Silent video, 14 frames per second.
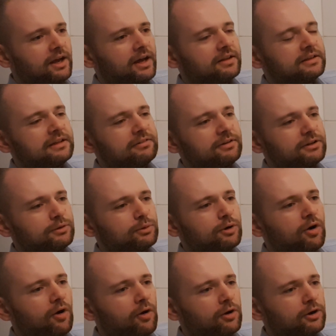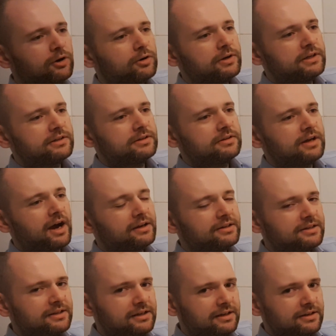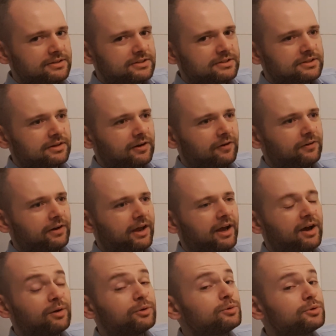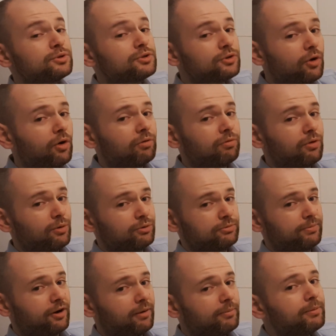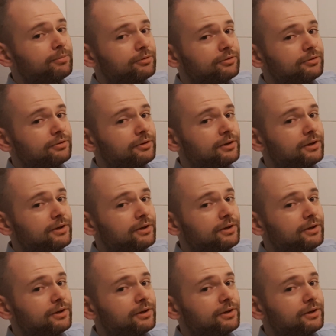at giving you concrete ideas on how to solve those problems.